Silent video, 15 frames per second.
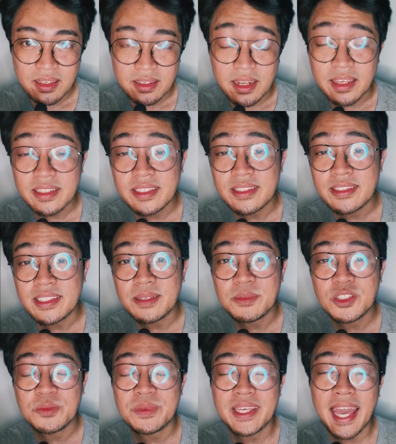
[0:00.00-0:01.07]
Nike
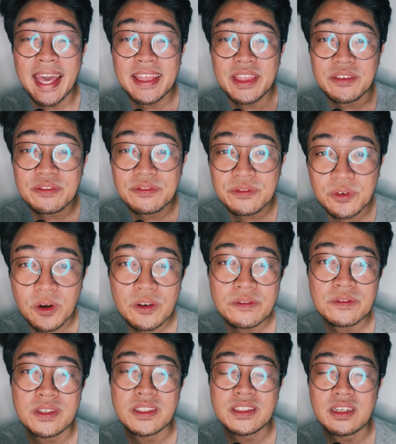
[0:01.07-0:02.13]
seems to be at the
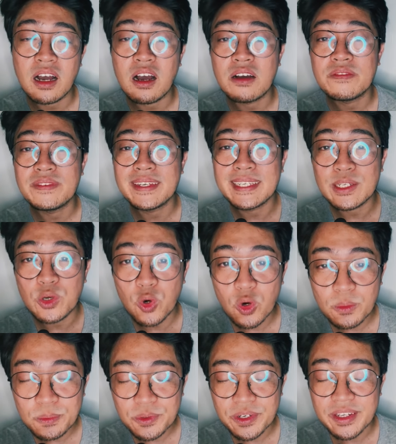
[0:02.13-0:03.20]
forefront of
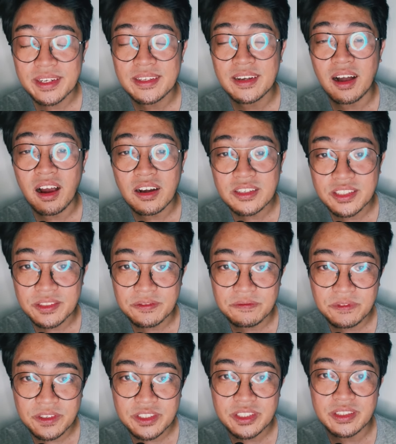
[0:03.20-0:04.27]
incorporating
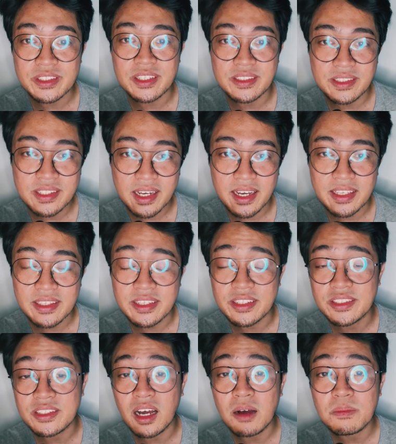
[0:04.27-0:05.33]
artificial design in
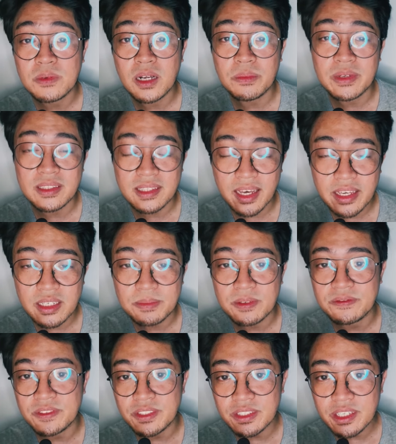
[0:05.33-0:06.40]
its upcoming lineup
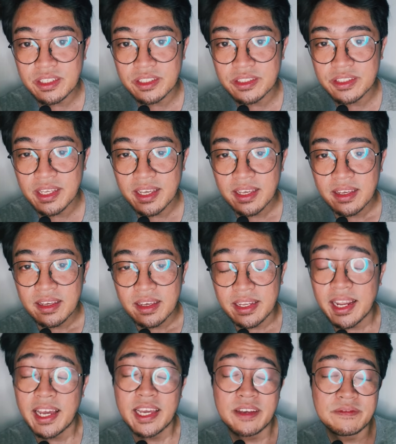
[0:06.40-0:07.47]
of sneakers,
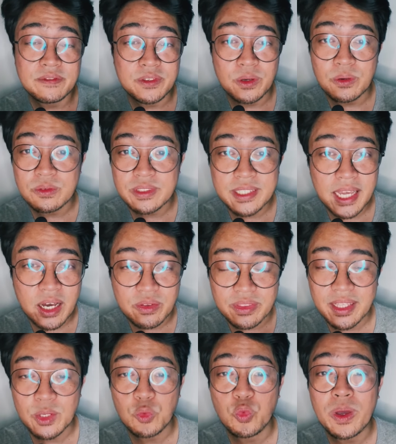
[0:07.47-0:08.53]
and I have no doubt
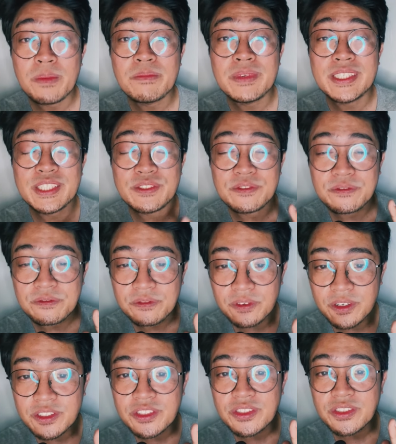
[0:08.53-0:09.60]
that Wemby's
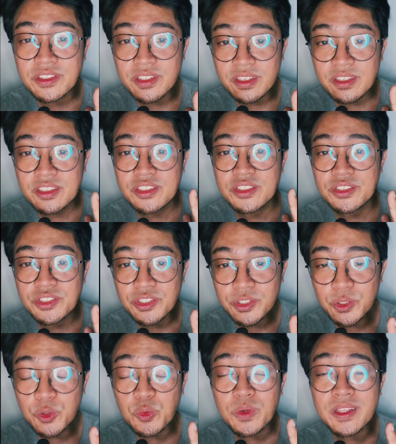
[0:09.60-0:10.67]
first signature
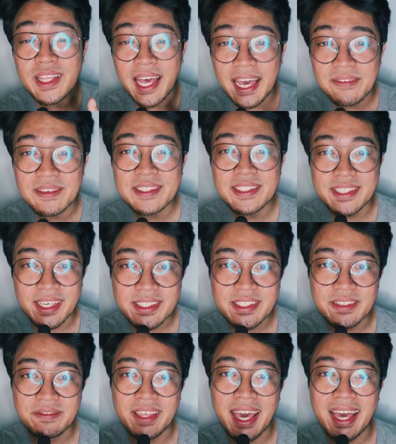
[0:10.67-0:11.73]
shoe will have a
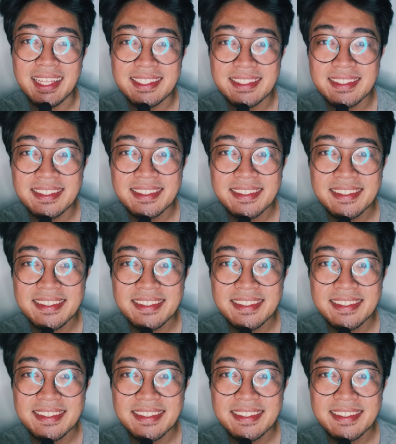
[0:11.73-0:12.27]
taste of that.